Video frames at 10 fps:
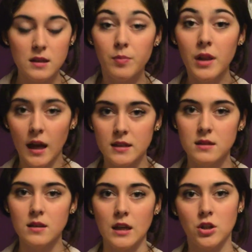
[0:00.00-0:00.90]
a plus.
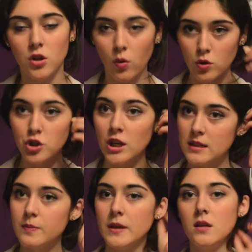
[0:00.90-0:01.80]
Don't
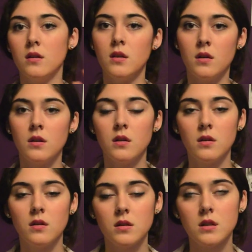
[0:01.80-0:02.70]
just be
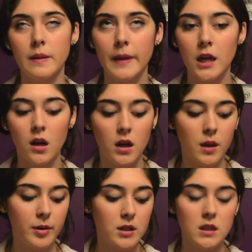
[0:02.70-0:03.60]
some
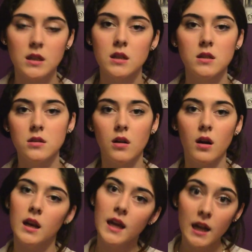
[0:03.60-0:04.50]
cocky person, because you're
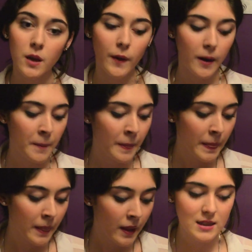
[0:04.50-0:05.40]
not going to get anywhere.
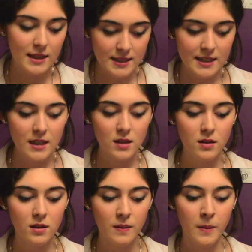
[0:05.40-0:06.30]
Listening
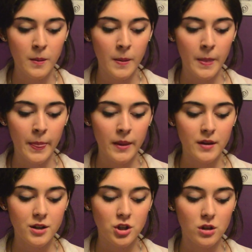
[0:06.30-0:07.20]

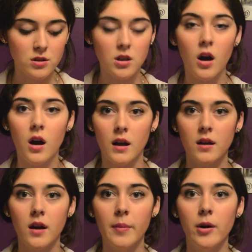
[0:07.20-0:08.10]
to Charles talk
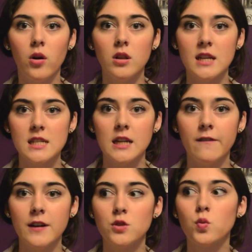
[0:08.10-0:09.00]
about all this
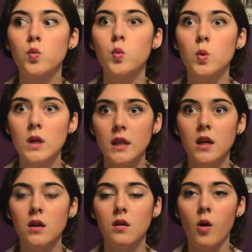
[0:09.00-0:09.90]
stuff has
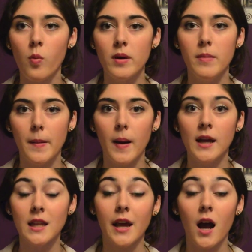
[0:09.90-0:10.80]
really opened my
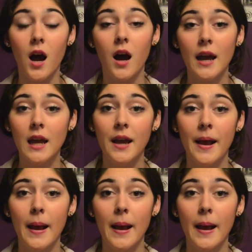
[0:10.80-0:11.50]
mind. I